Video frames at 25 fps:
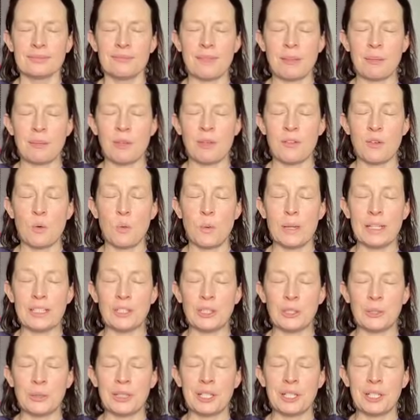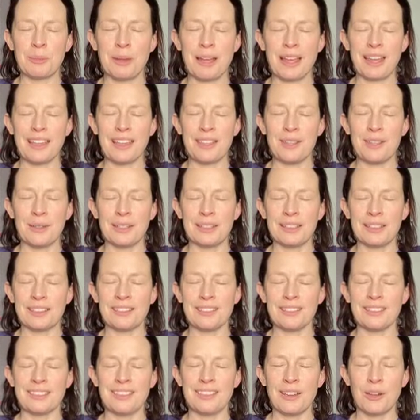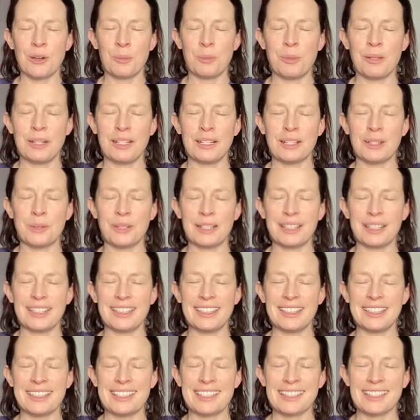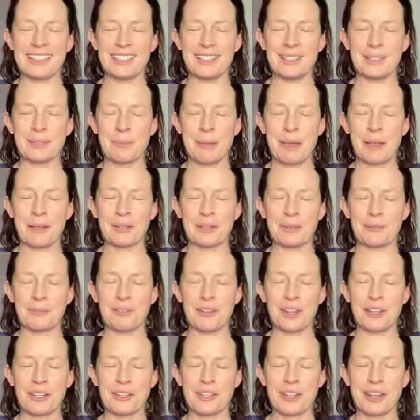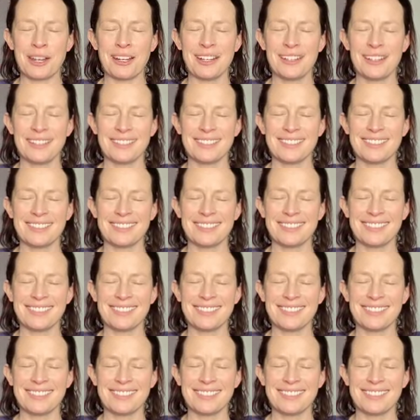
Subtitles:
Maybe you have a window nearby, you can open it quickly and just smell some fresh air.